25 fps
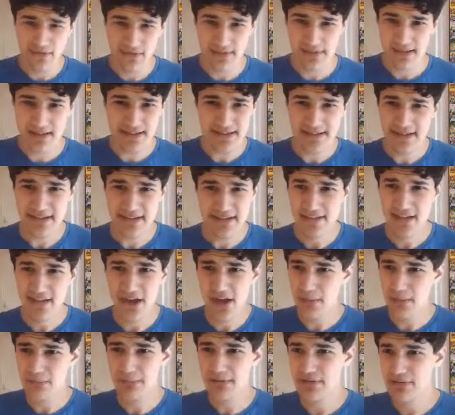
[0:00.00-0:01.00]
These
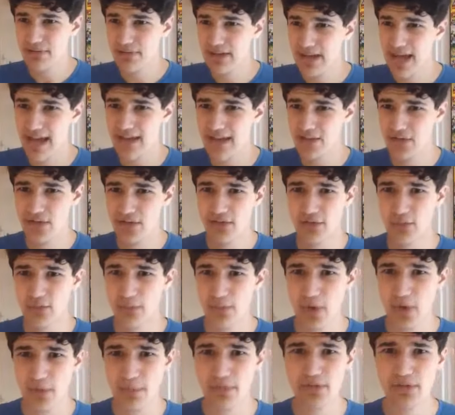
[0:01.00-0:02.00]
can't be really executed
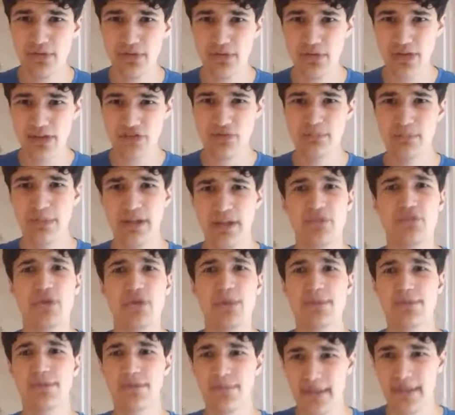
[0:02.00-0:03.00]
well, but the direction by
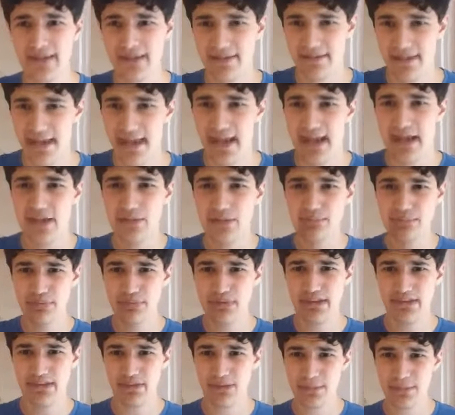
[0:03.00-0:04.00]
Robert Zemeckis is
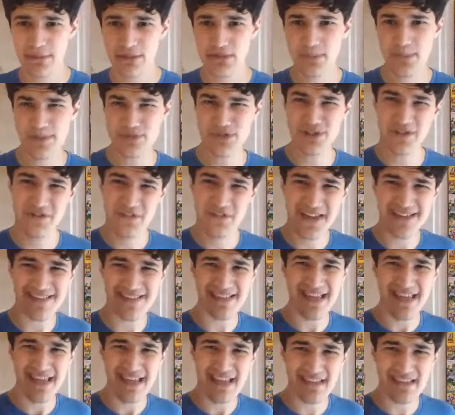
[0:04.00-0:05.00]
brilliant. Some of the special
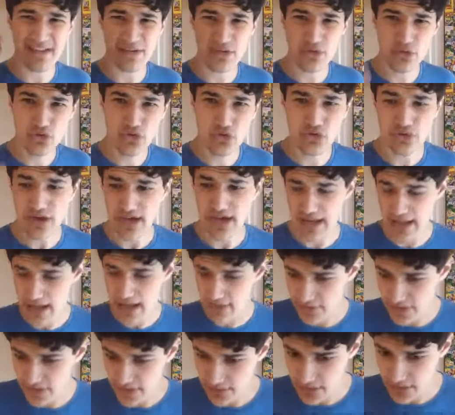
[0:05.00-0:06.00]
effects is great. I
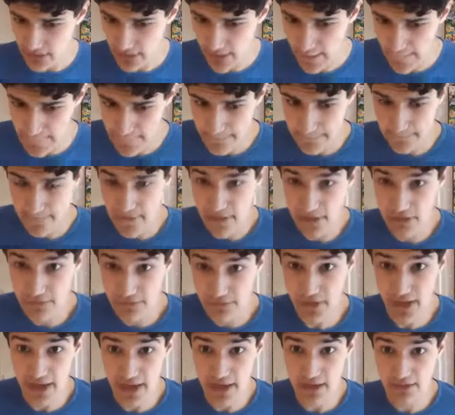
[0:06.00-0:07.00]
think the
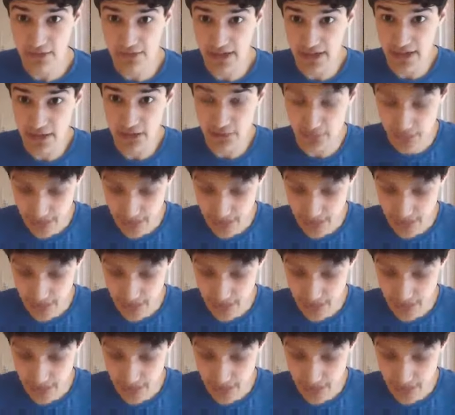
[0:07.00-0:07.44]
fire effects